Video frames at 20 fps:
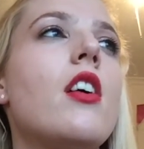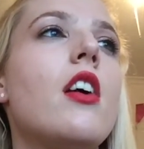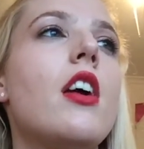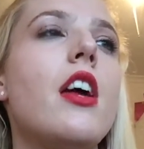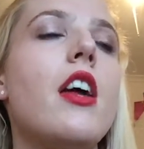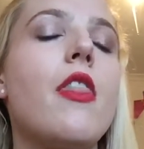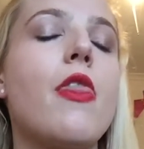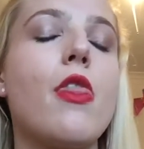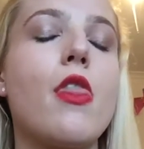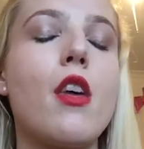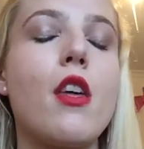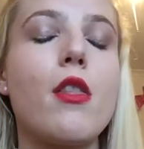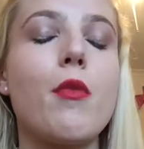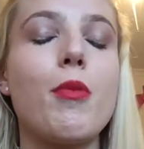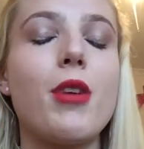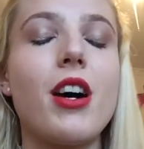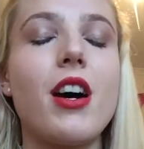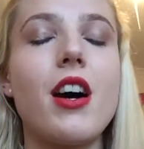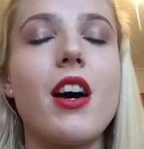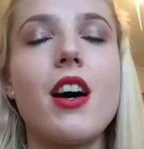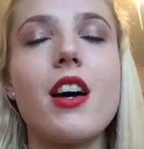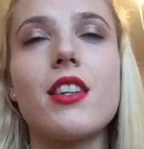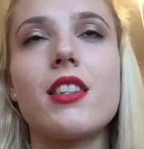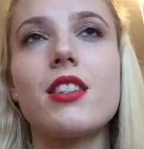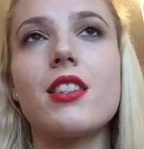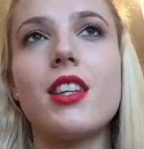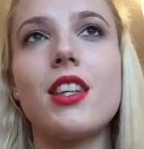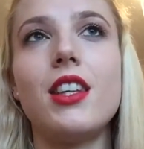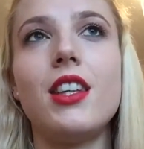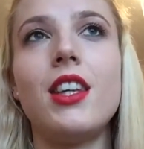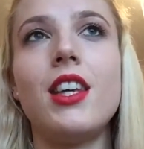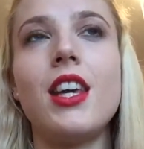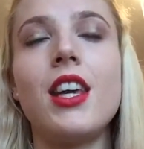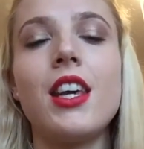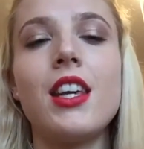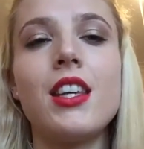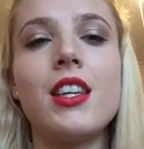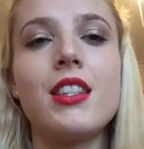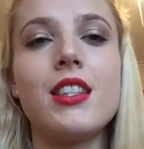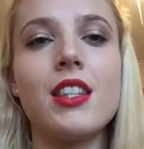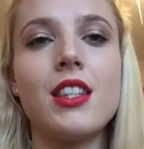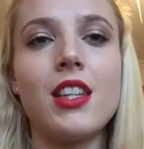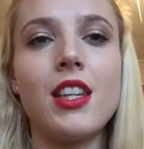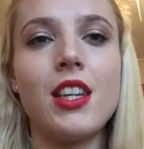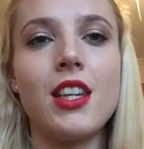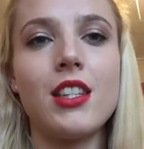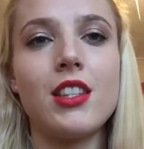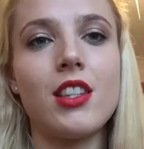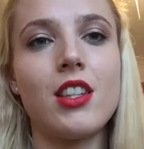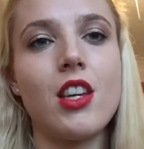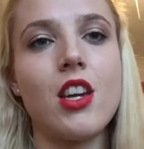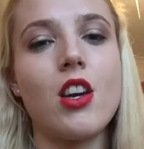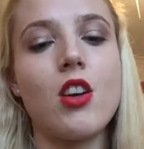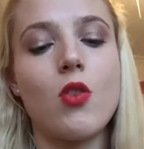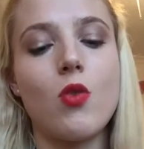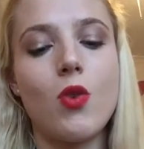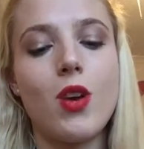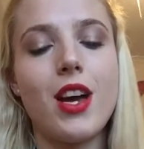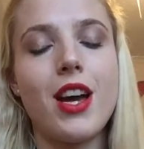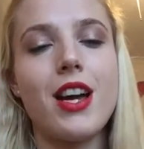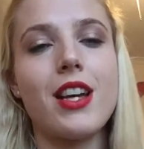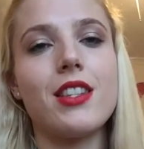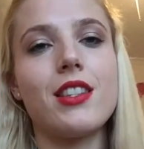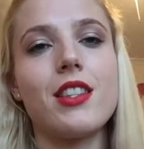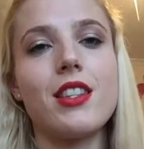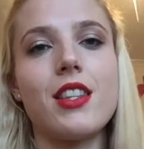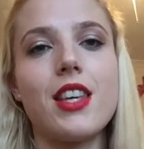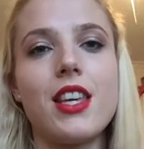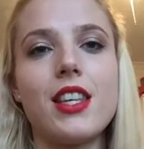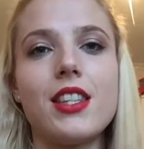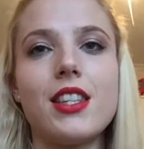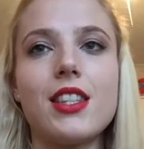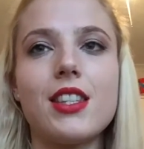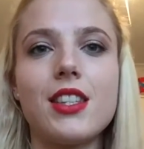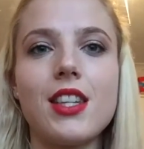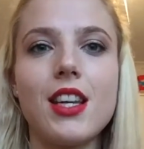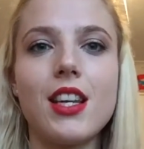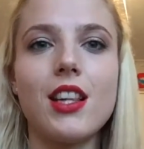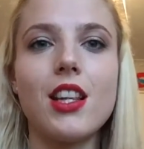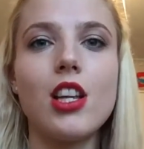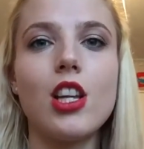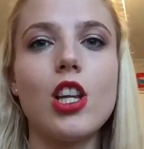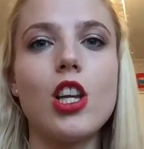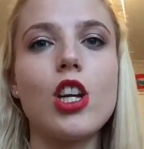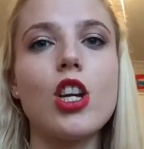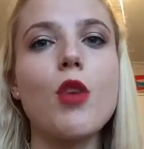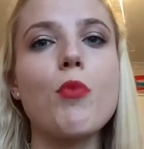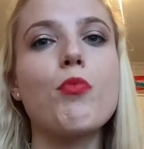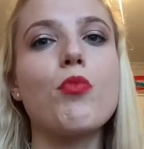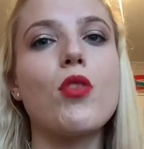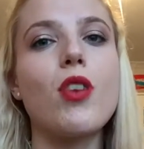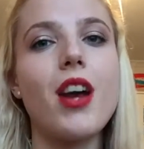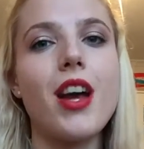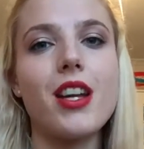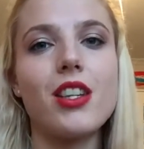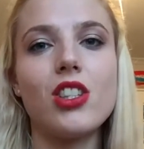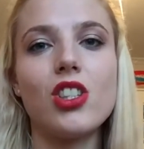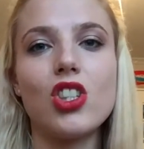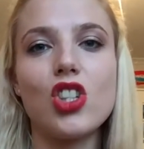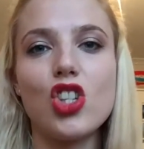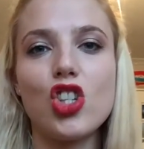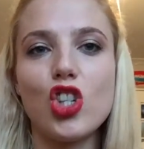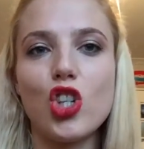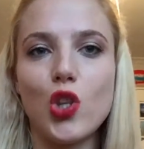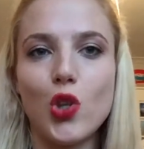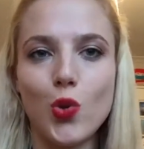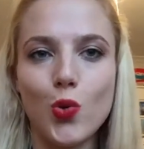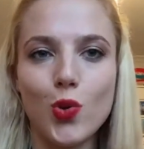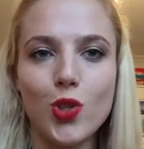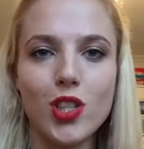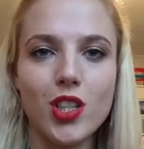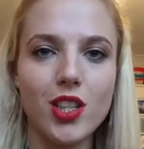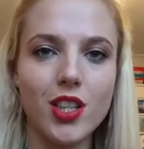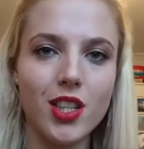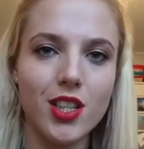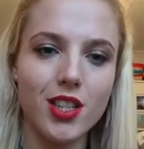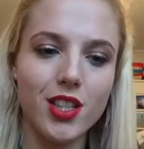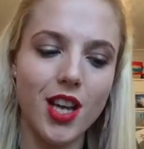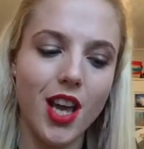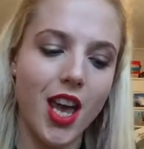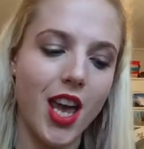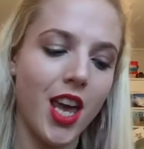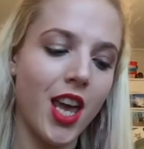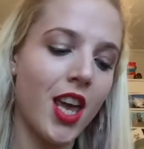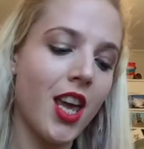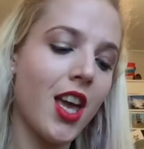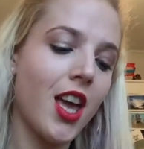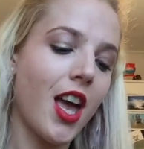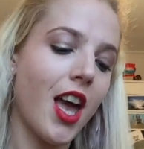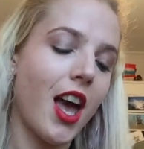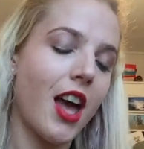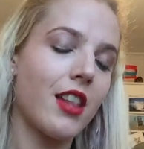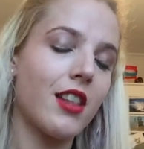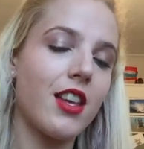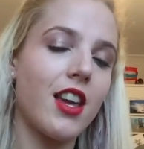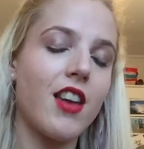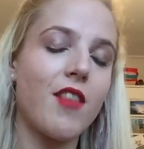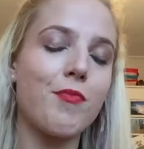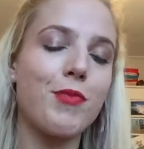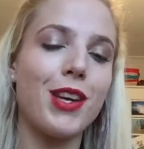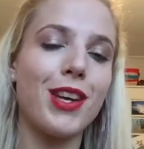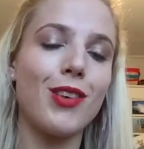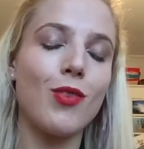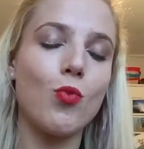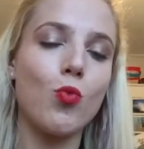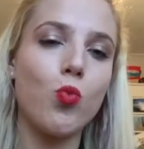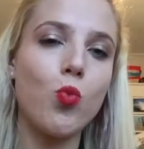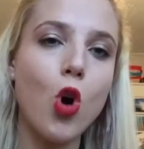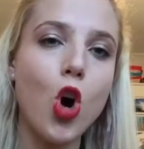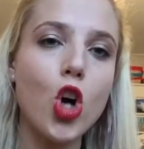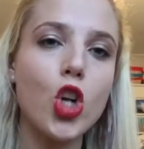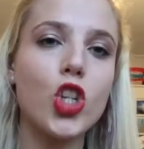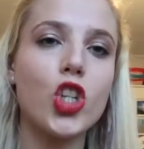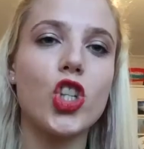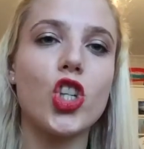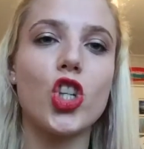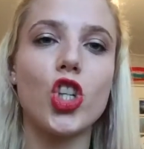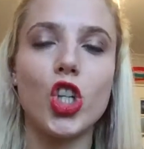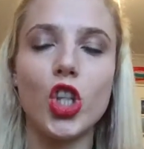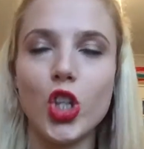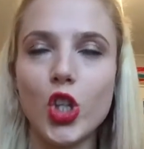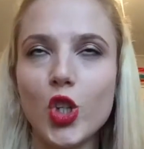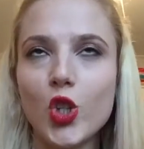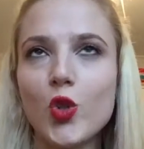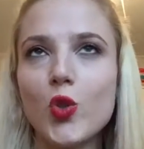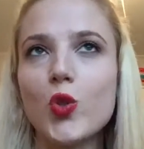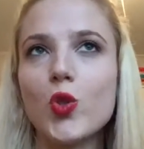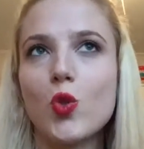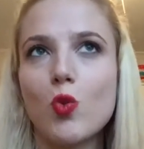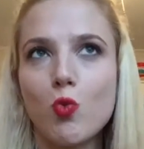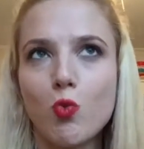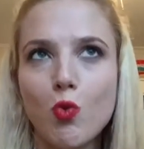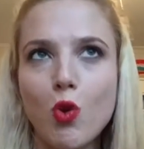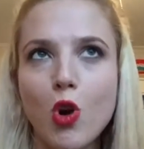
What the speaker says: in the past, years and years ago, and they still look brand new to this day. And they have been washed, used,